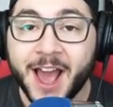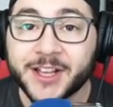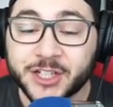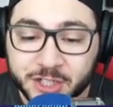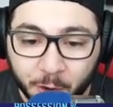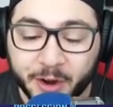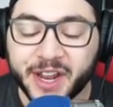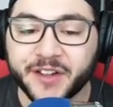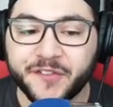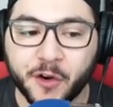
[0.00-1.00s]
scoring
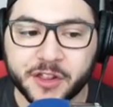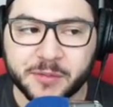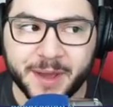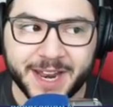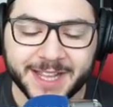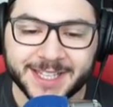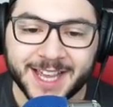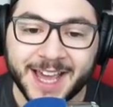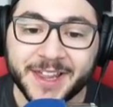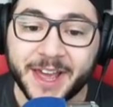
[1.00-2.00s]
in the fourth minute,
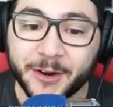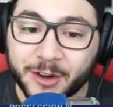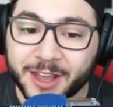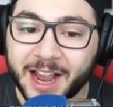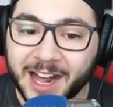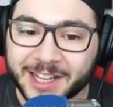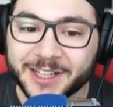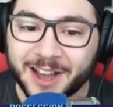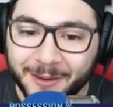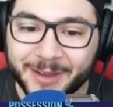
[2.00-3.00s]
then Erling
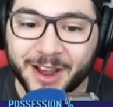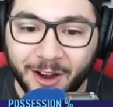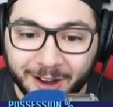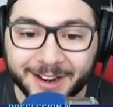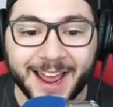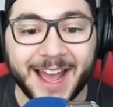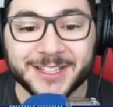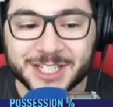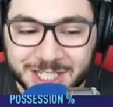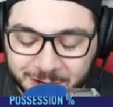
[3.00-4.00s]
Haaland coming on
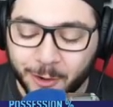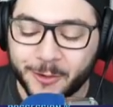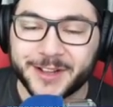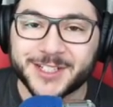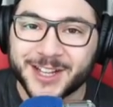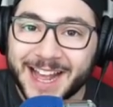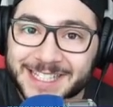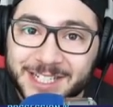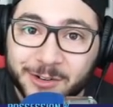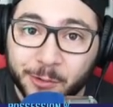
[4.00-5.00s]
and scoring. So
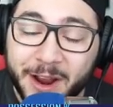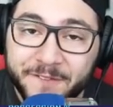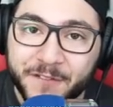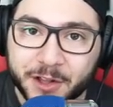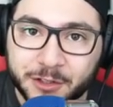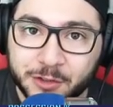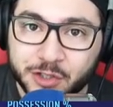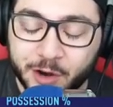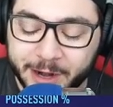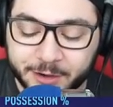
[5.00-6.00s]
that's great for the two
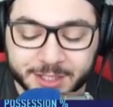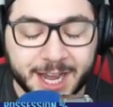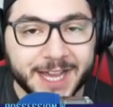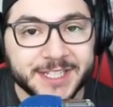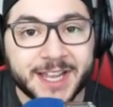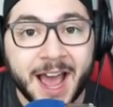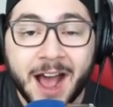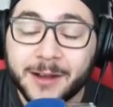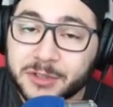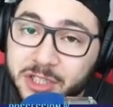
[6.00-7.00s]
strikers, guys.
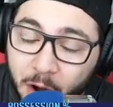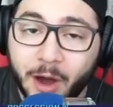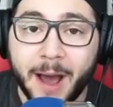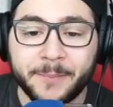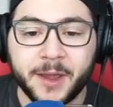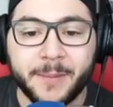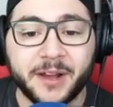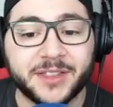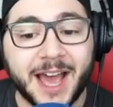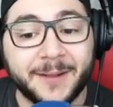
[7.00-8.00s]
I'm so happy
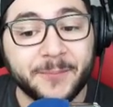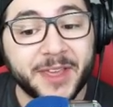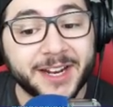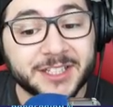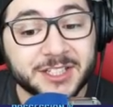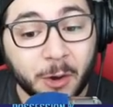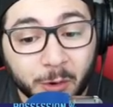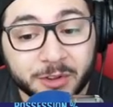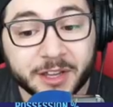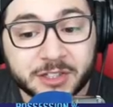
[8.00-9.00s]
about that. And it's
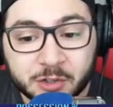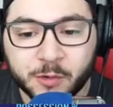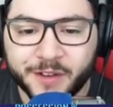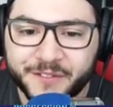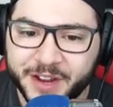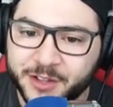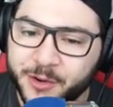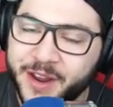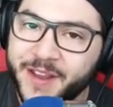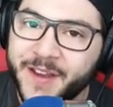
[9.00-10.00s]
only a two one victory.